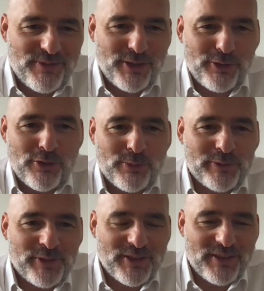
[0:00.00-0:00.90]
will
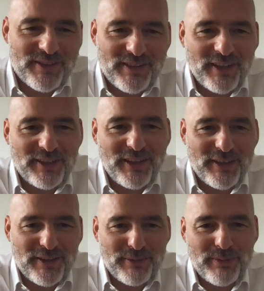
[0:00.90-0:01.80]
homeowner take
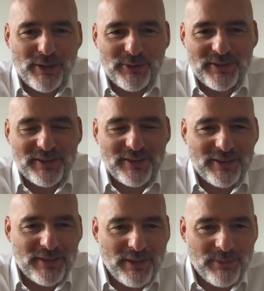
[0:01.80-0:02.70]
care about
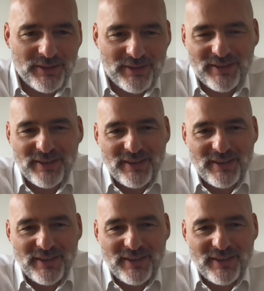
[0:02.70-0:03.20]
the limit,